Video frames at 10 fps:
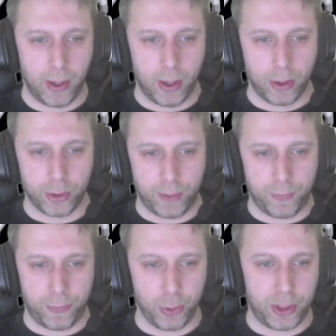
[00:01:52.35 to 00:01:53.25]
So then
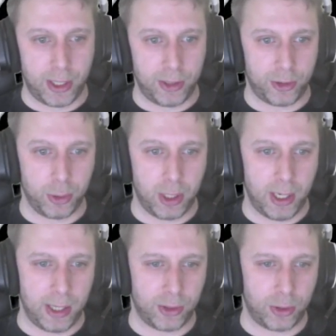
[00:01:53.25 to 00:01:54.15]
front end still
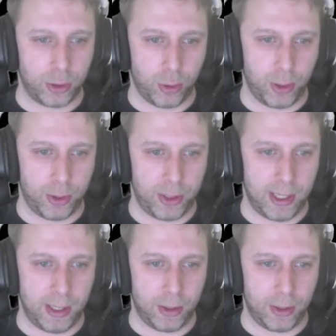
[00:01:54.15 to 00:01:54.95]
connect to Taurion D,